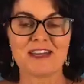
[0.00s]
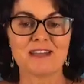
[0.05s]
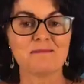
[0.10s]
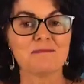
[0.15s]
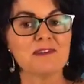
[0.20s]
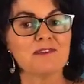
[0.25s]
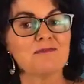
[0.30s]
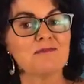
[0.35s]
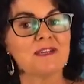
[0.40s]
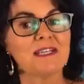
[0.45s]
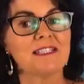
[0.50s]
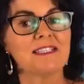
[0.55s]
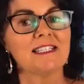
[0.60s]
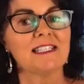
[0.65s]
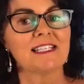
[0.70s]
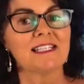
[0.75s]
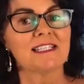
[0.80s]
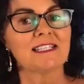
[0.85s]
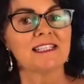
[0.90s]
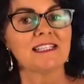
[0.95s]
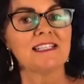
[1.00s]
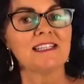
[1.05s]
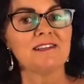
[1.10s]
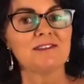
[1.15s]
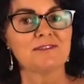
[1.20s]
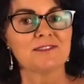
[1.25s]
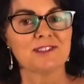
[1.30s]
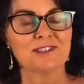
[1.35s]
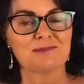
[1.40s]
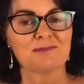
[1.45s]
and be really
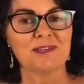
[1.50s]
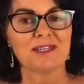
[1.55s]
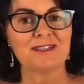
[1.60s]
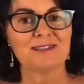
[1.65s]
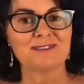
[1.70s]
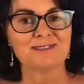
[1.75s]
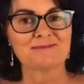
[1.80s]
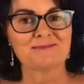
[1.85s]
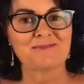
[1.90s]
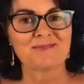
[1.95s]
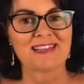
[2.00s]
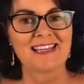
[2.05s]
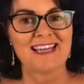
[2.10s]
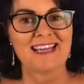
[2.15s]
clear as well.